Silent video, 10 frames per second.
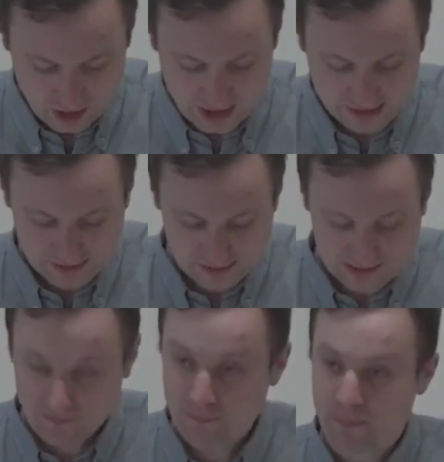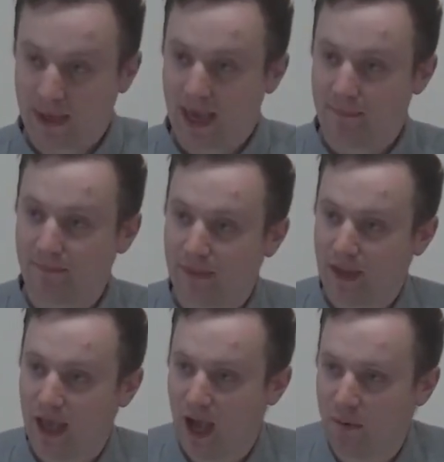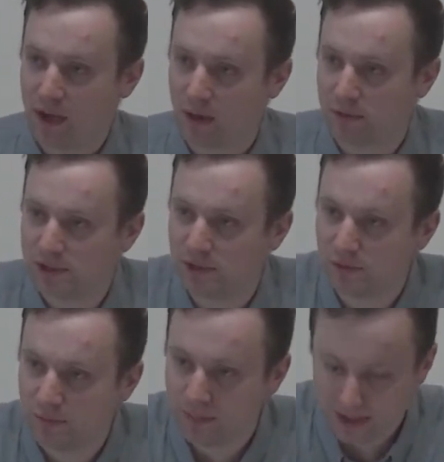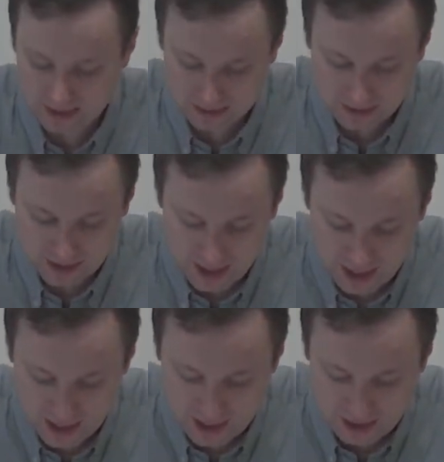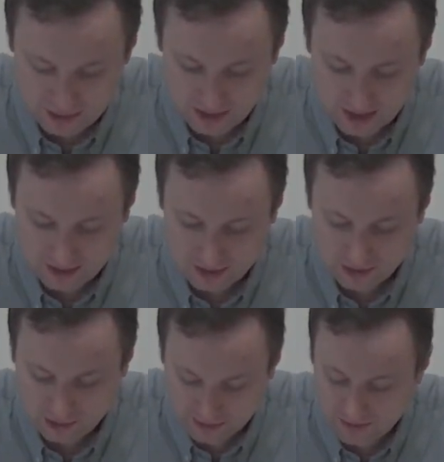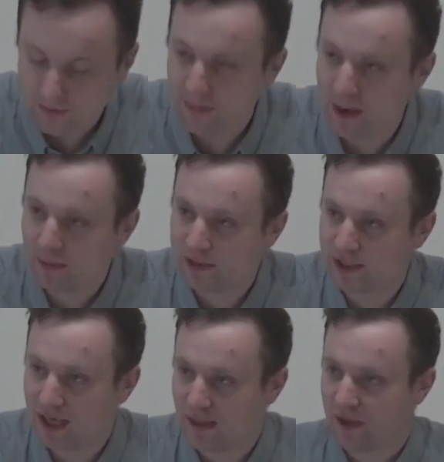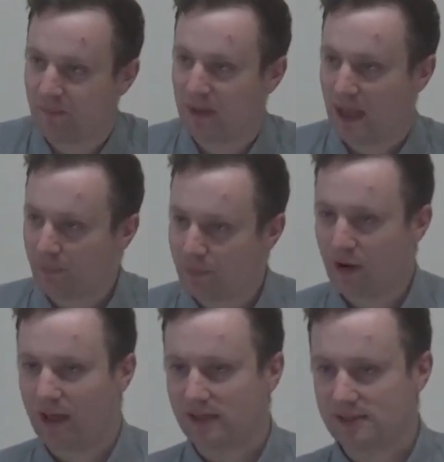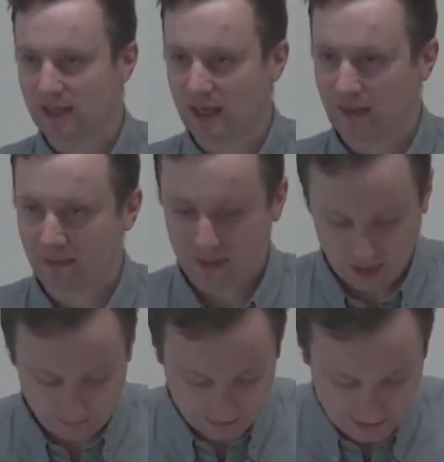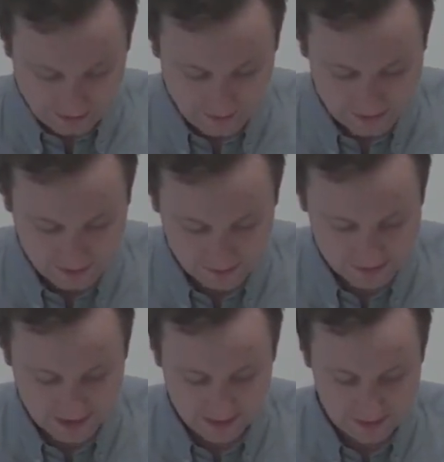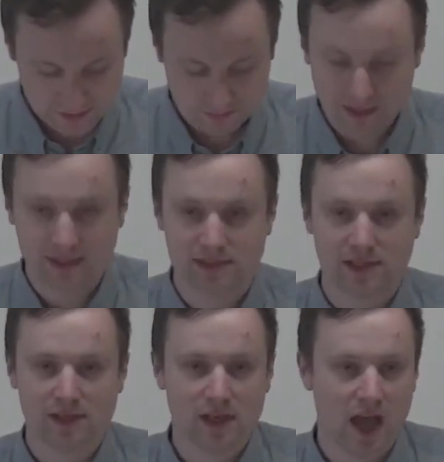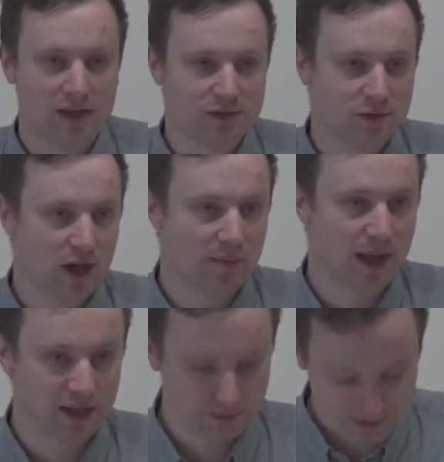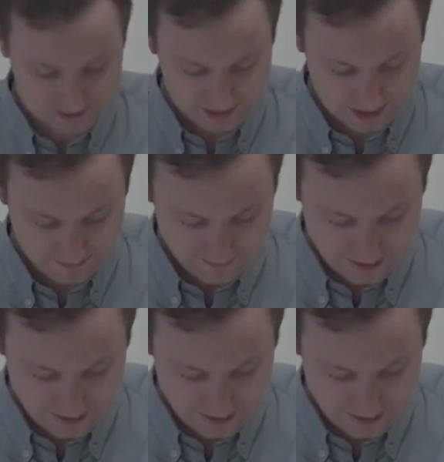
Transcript: at 7 p.m. we're going to be looking at the Bible together and praying together. I'll be leading that time together, so please do come next Wednesday.